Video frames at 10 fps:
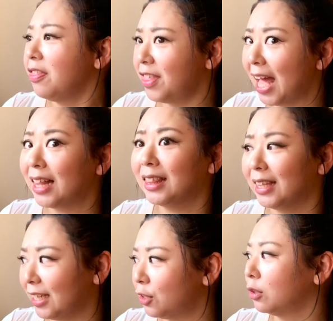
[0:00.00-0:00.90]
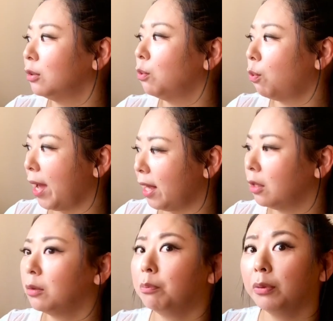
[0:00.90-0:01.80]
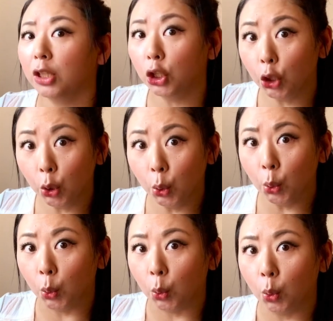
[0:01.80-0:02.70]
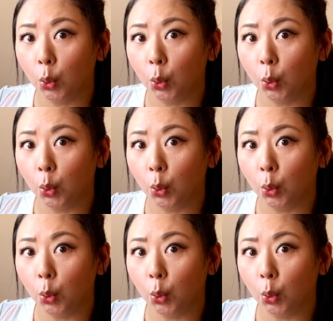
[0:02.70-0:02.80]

that little whale blew.